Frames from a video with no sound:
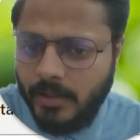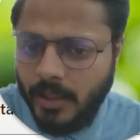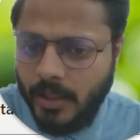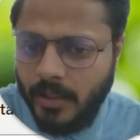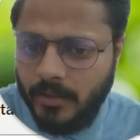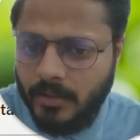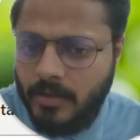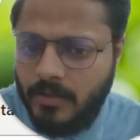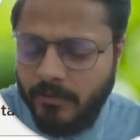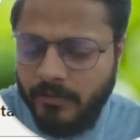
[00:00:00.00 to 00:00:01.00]

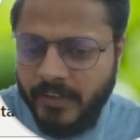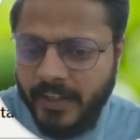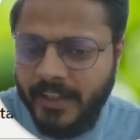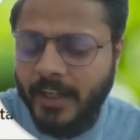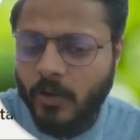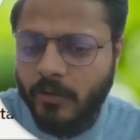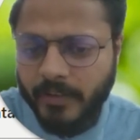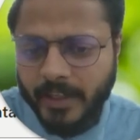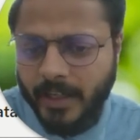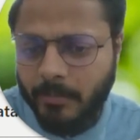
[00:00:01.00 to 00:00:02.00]
the weekday or
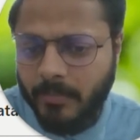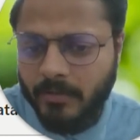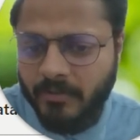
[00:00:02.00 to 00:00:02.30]
weekend,